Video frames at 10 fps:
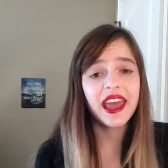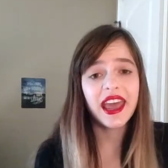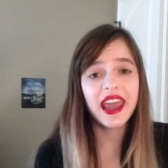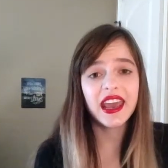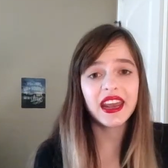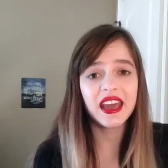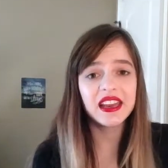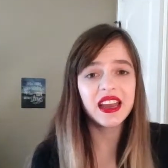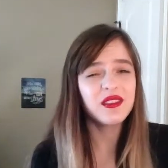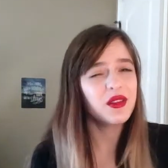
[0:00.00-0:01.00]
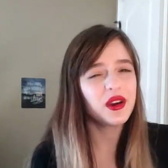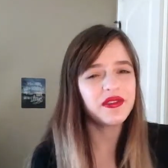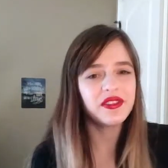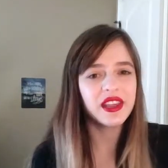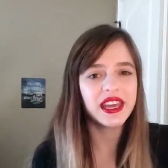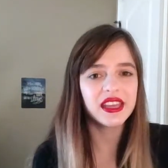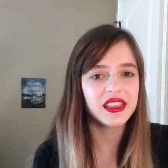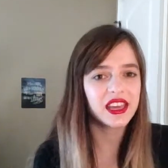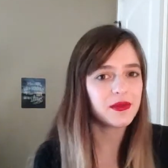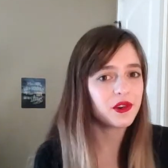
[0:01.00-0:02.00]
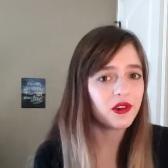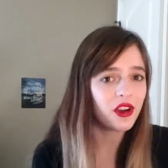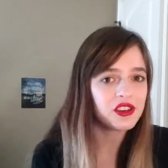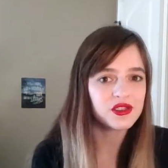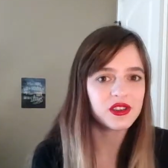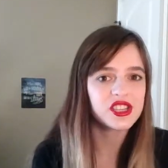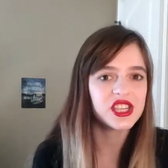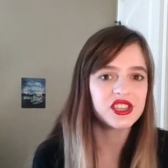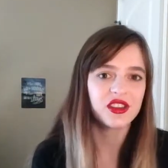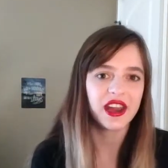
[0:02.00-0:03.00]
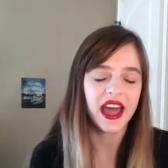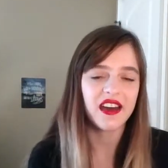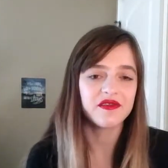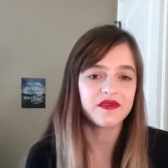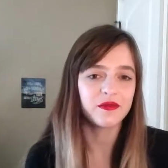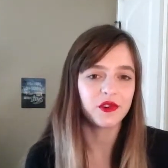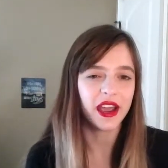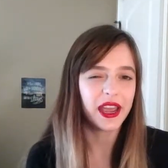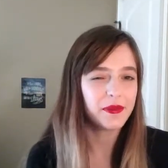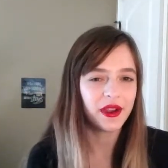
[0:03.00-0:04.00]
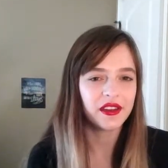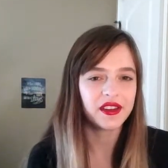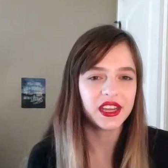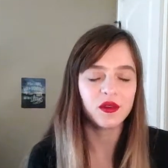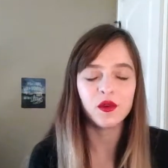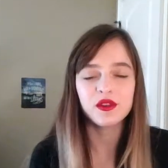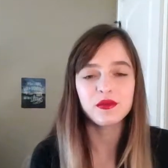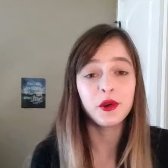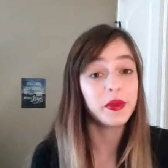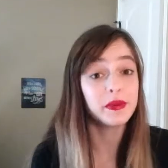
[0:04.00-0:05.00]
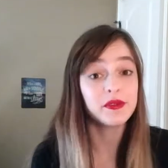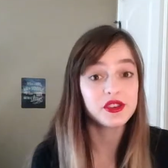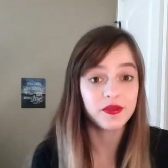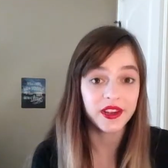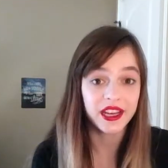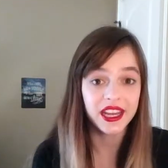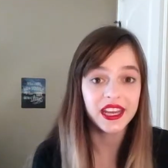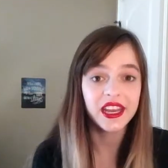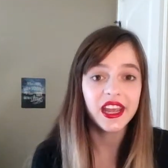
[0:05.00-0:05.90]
And I don't know, I feel like the Chemical Garden trilogy should have more hype around it, or more people should read it.